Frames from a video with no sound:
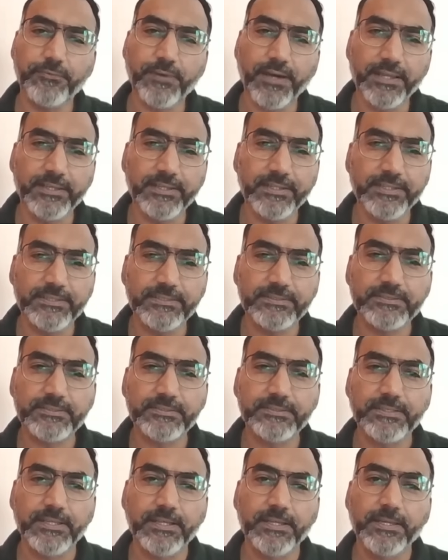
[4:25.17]
One
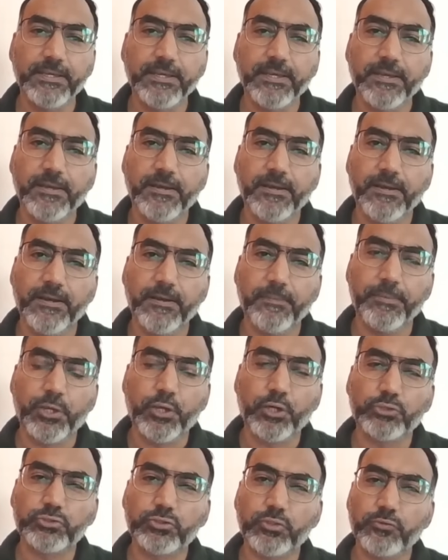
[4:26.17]
is
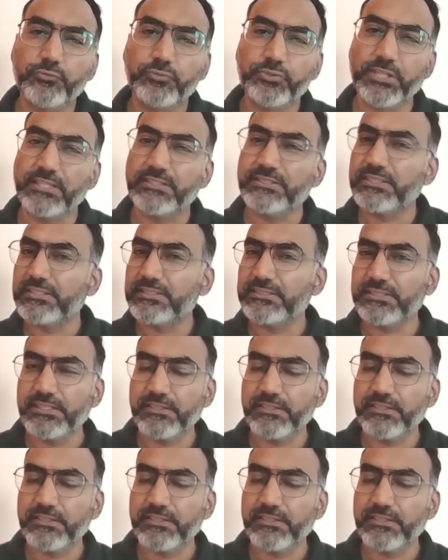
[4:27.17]
because of changes